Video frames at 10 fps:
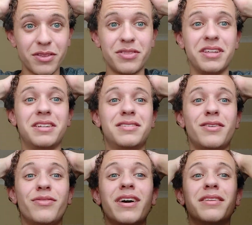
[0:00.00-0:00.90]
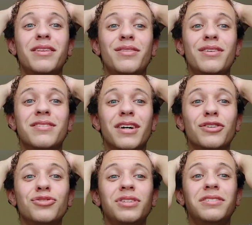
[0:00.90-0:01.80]
thing is the fact that this
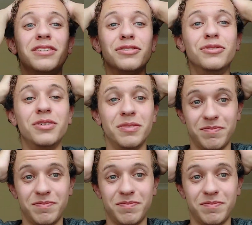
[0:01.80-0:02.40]
country does not